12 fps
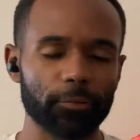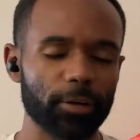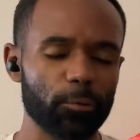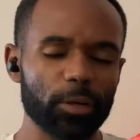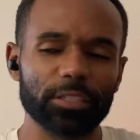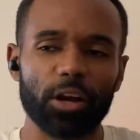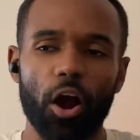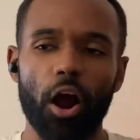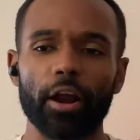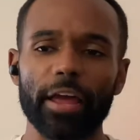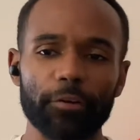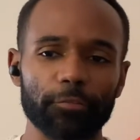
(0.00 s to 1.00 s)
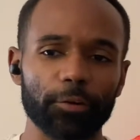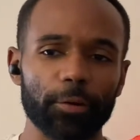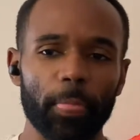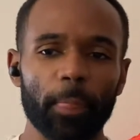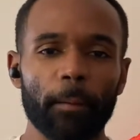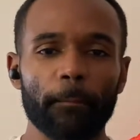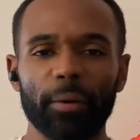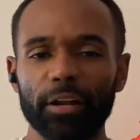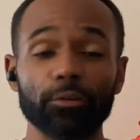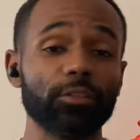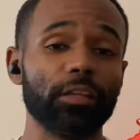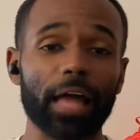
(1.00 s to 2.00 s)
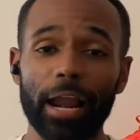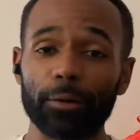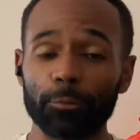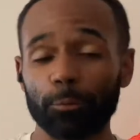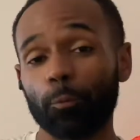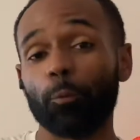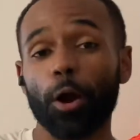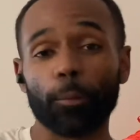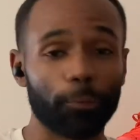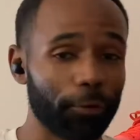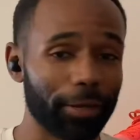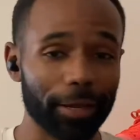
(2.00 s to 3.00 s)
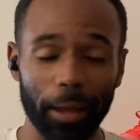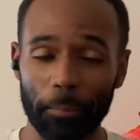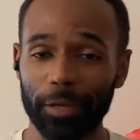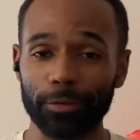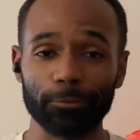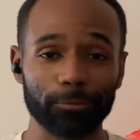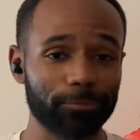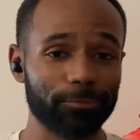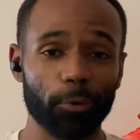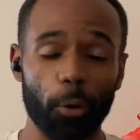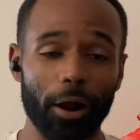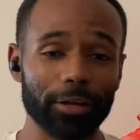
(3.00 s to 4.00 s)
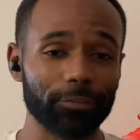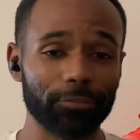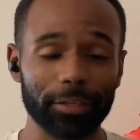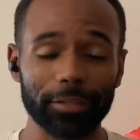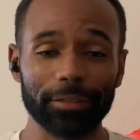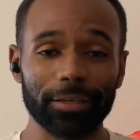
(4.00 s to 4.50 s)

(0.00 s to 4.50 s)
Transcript: It wasn't a hard effort, but it was a lot of work put in. I mean, 400 feet